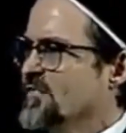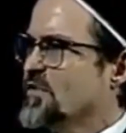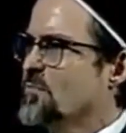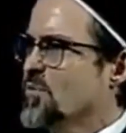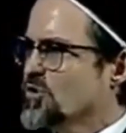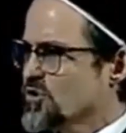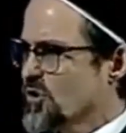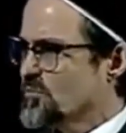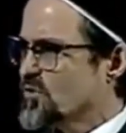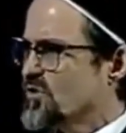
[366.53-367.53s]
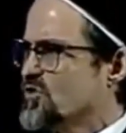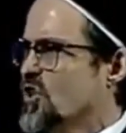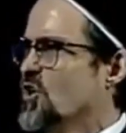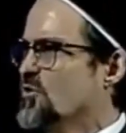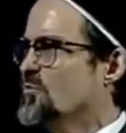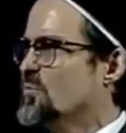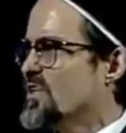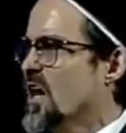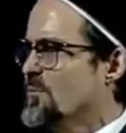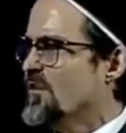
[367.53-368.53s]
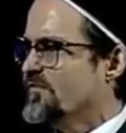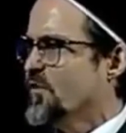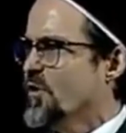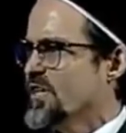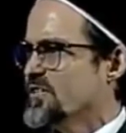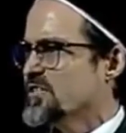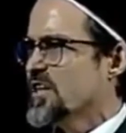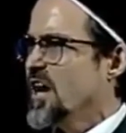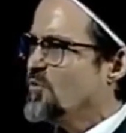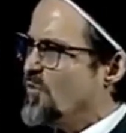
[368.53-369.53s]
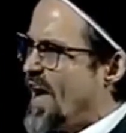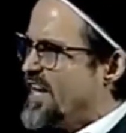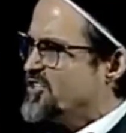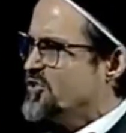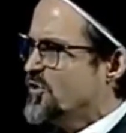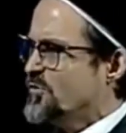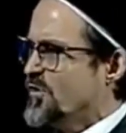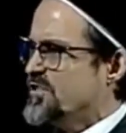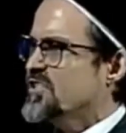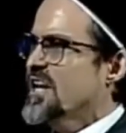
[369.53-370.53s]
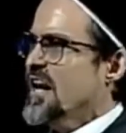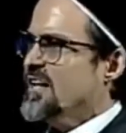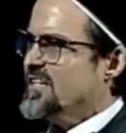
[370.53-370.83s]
And if the Muslims don't become a voice, a rational voice,